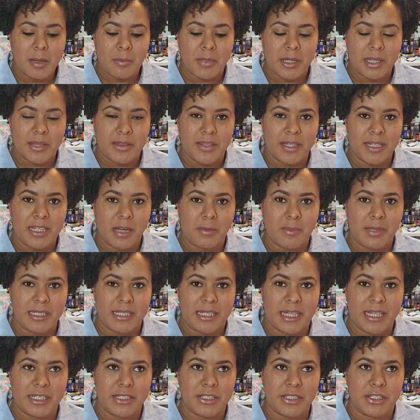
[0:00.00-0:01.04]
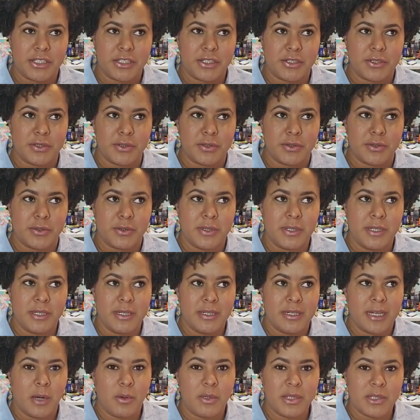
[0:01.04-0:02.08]
But then I went through
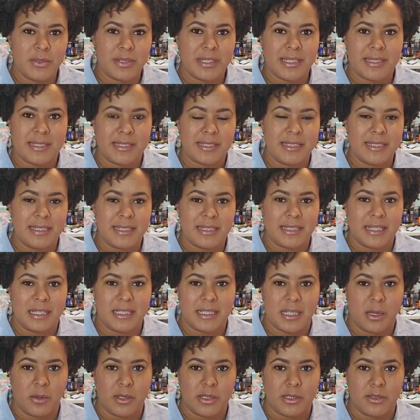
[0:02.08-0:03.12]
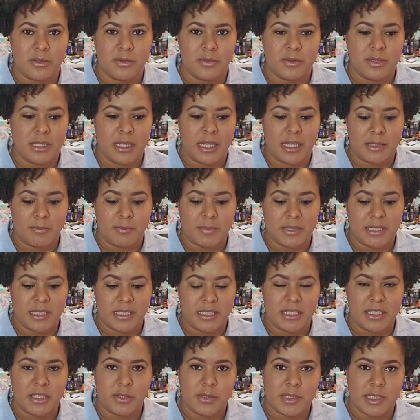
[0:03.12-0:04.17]
the season as I was like
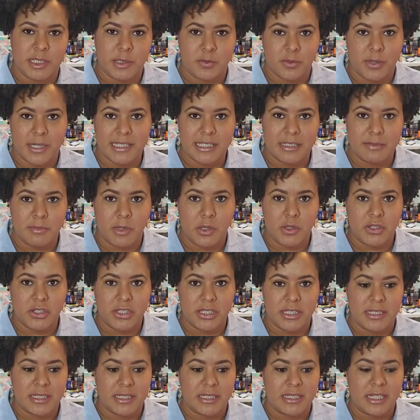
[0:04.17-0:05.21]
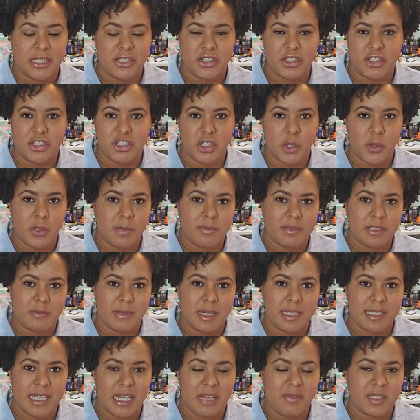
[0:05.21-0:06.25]
beginning to express emotions, and I just showed up to
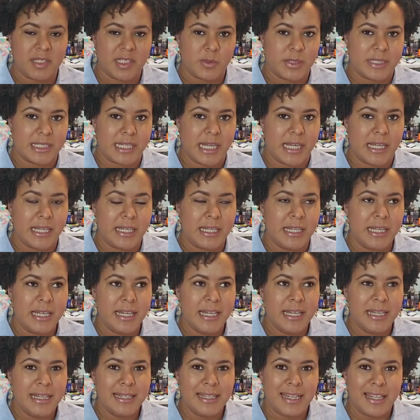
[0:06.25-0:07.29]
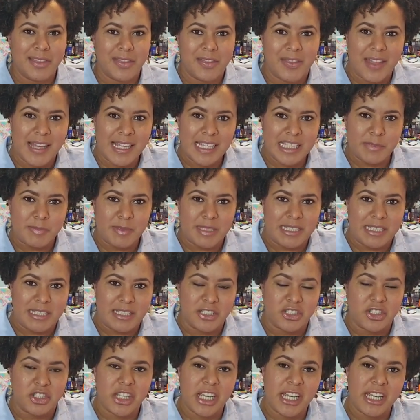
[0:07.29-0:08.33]
my canvas one day and things began
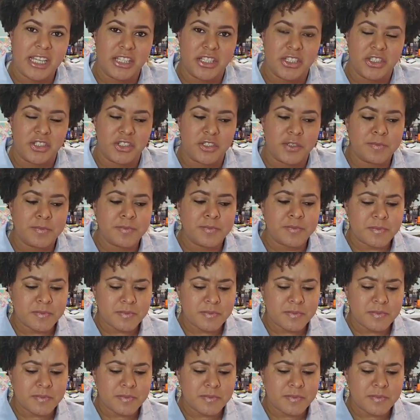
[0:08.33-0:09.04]
to change.